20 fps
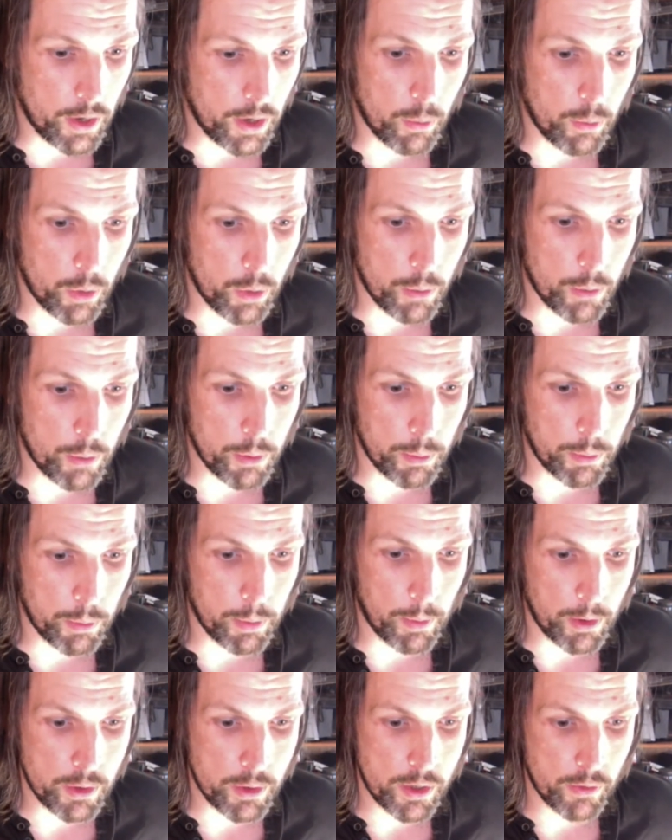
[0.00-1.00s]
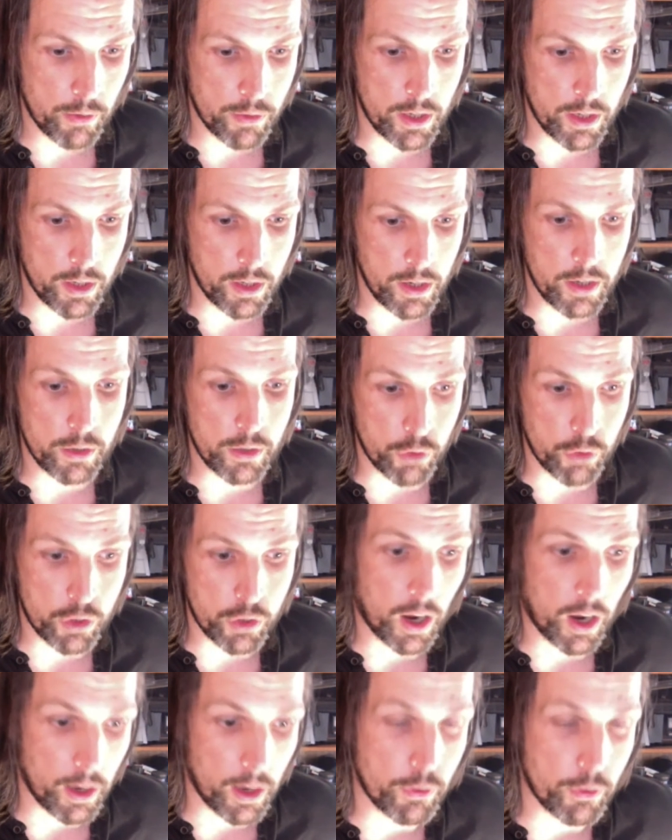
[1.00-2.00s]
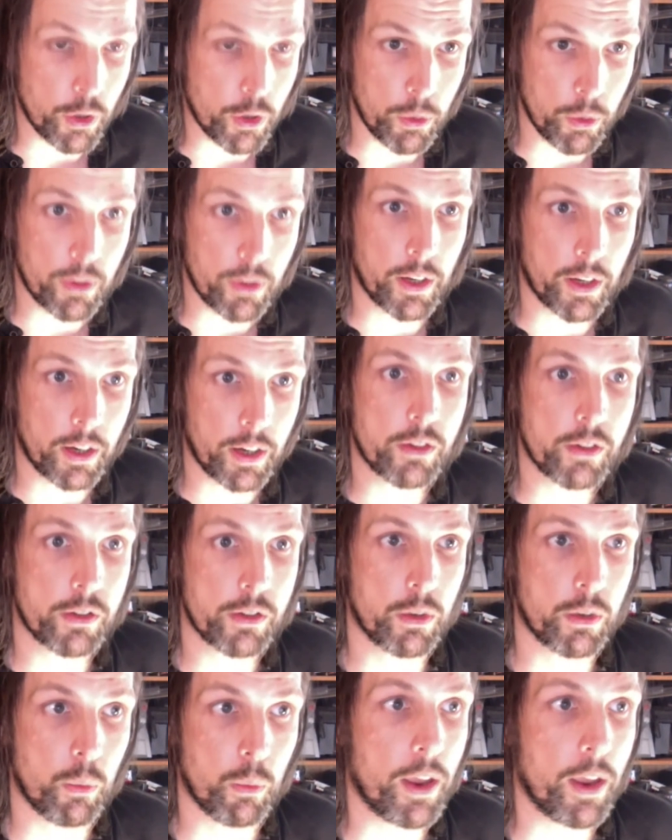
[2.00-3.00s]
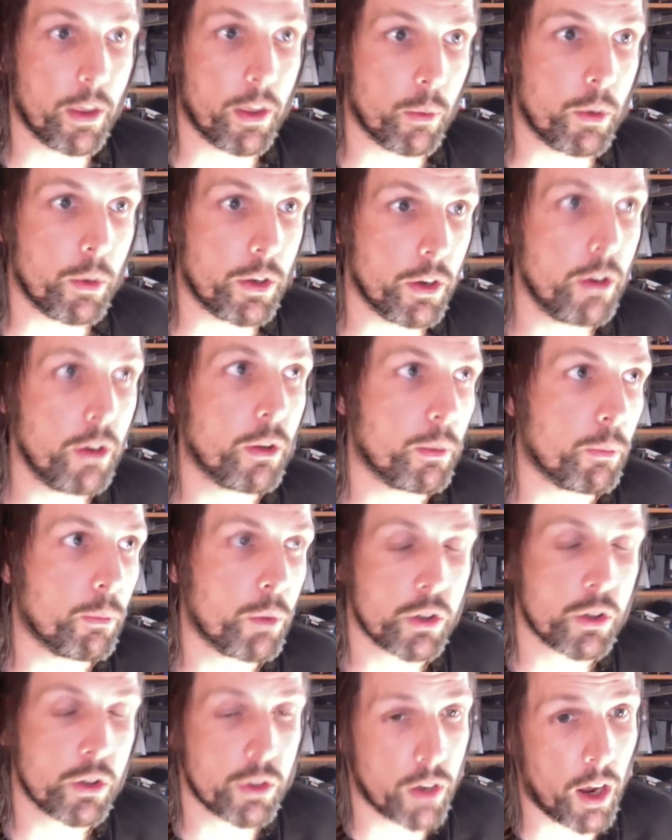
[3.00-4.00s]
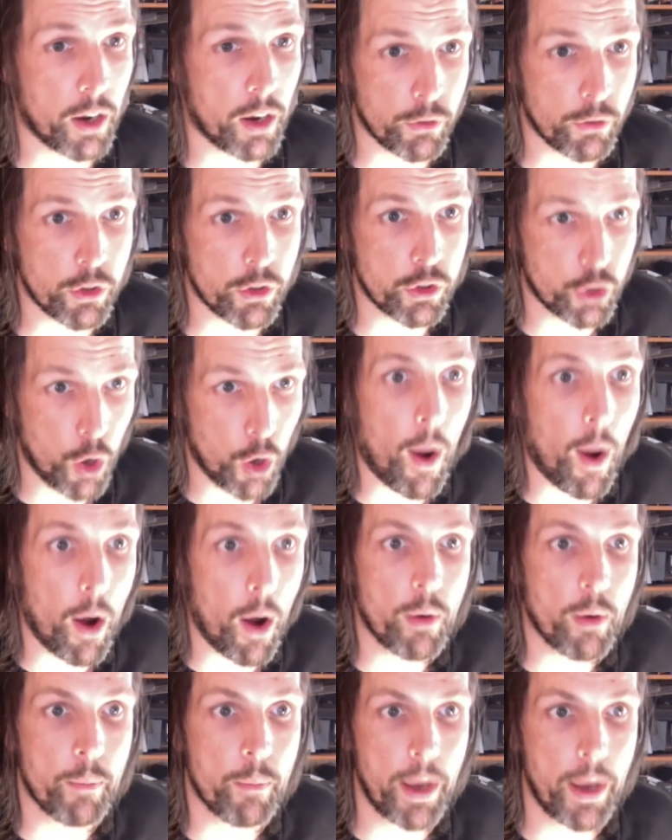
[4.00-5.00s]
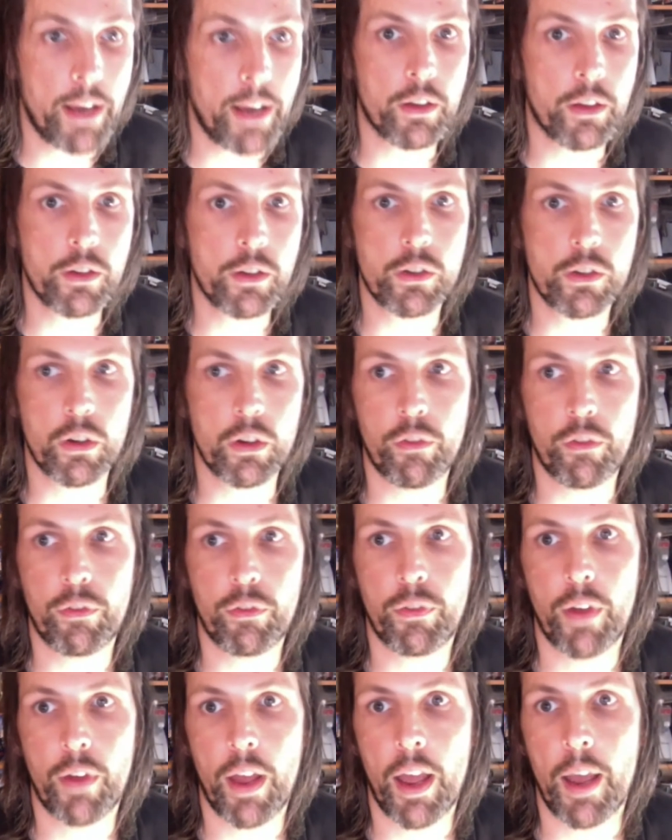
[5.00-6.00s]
coming up on about 17 years of just kind of doing things the way that we do them, which is kind of just go out and make this stuff.